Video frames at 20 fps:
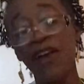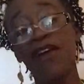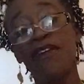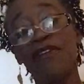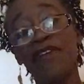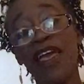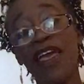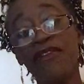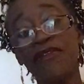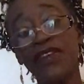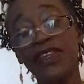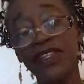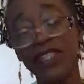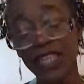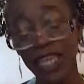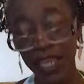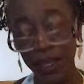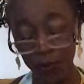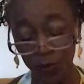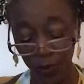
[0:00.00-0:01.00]
of
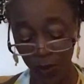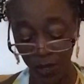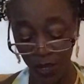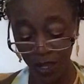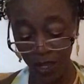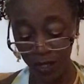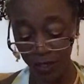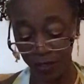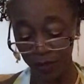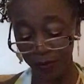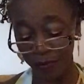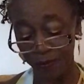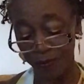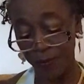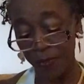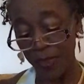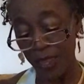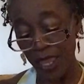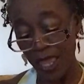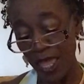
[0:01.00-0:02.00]
everyday work
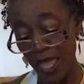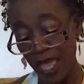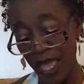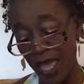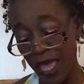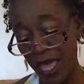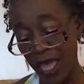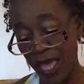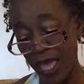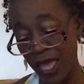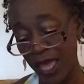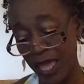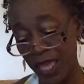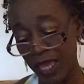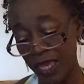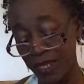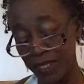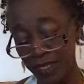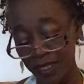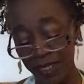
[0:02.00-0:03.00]

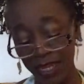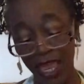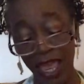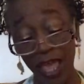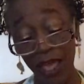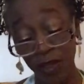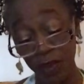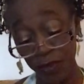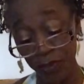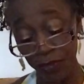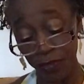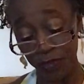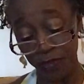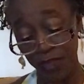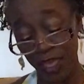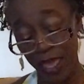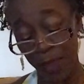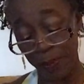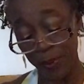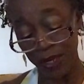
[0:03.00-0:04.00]
and health
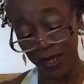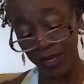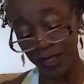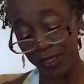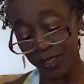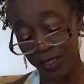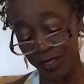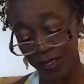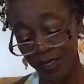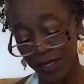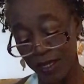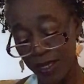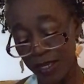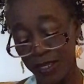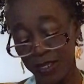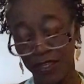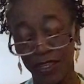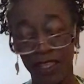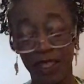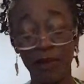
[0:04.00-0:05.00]
habits.
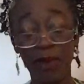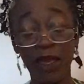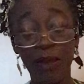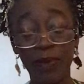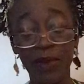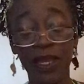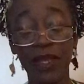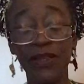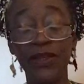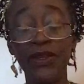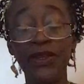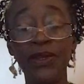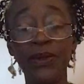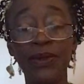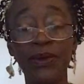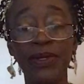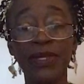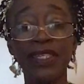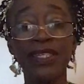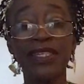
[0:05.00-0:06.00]
So there might be a
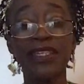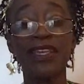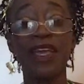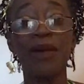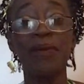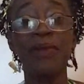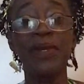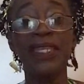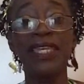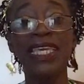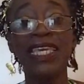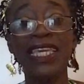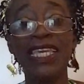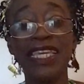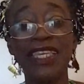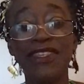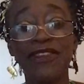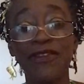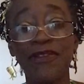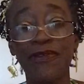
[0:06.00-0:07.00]
newness coming
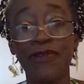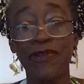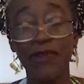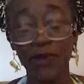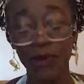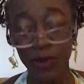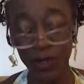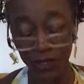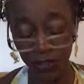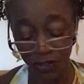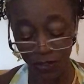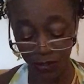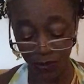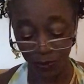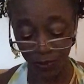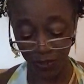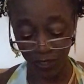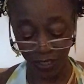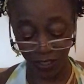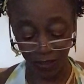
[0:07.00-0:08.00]
into fruition
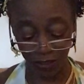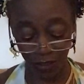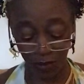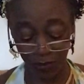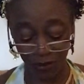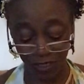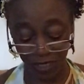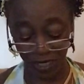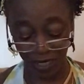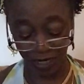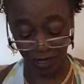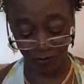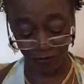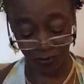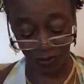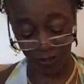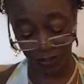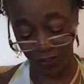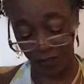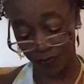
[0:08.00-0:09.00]
within those
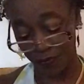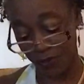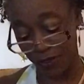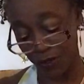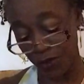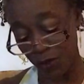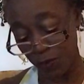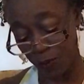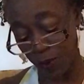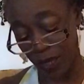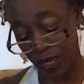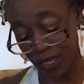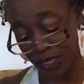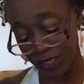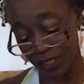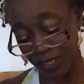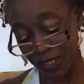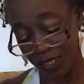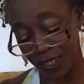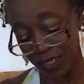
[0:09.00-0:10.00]
areas for you,
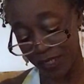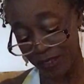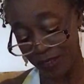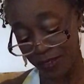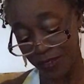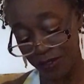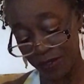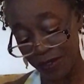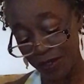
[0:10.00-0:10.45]
Pisces.